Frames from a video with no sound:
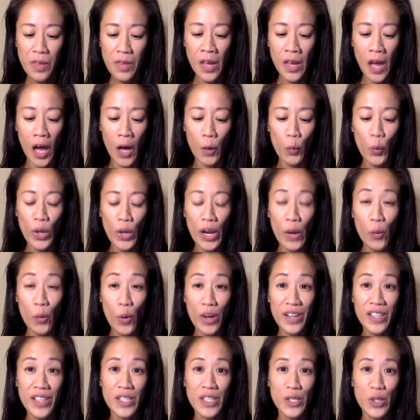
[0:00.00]
What I
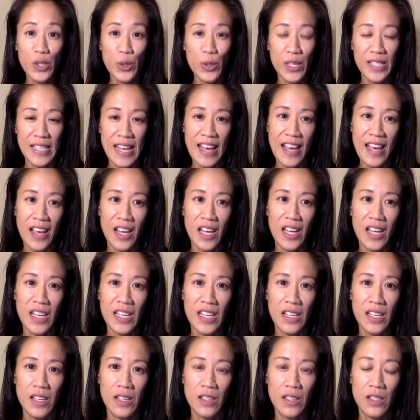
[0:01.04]
wanted to do today
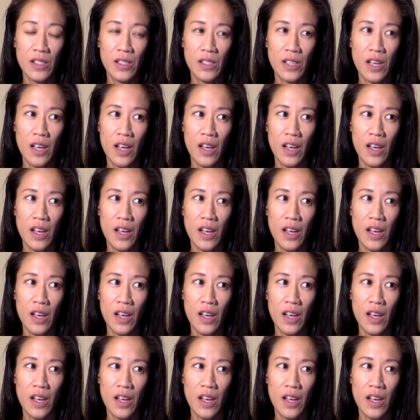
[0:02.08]
is